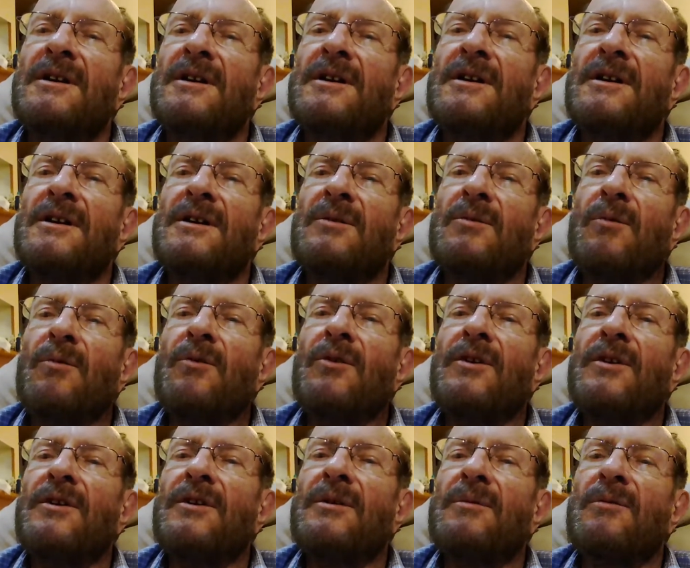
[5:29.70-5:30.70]
and
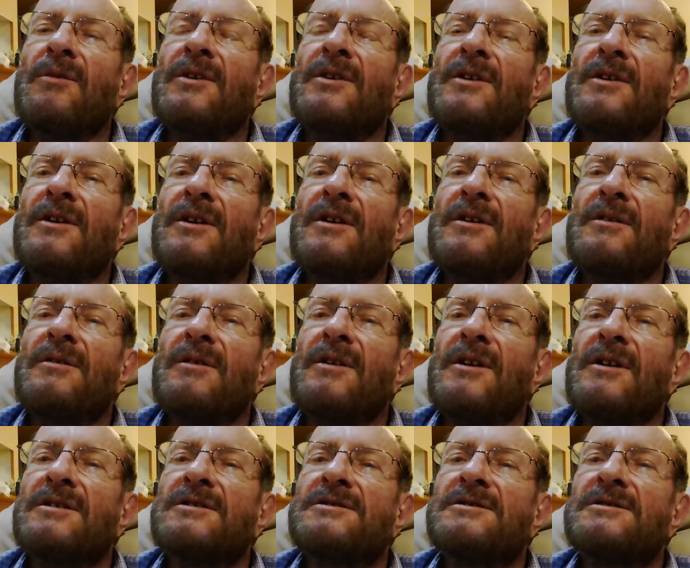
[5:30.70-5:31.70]
1 with another
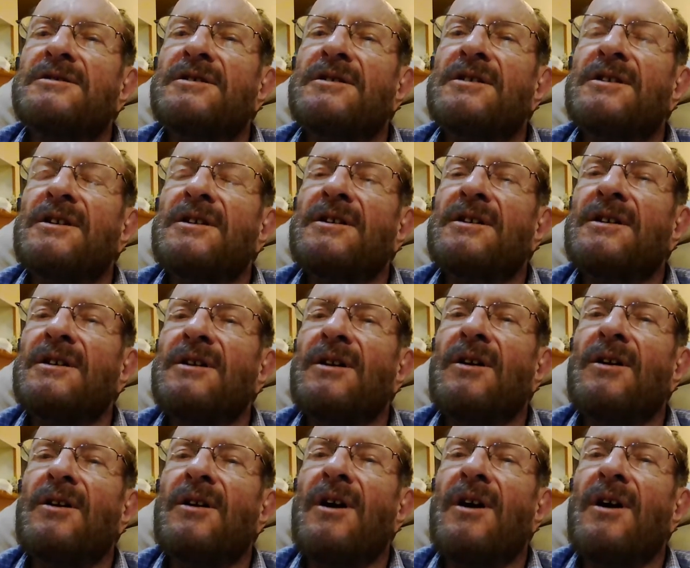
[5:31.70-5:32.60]
oxygen, and the